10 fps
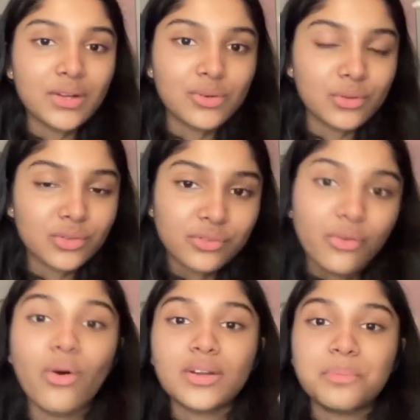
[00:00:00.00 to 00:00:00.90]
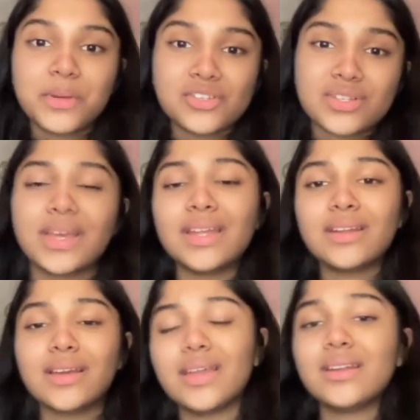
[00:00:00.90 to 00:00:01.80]
to go through 400 pages again
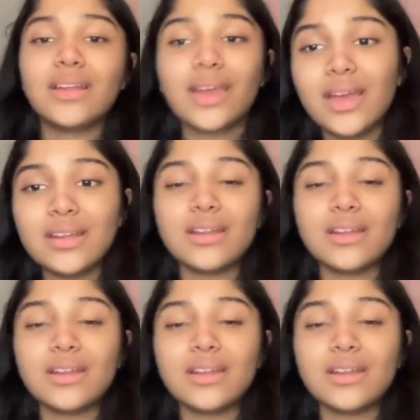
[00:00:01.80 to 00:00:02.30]
and again and again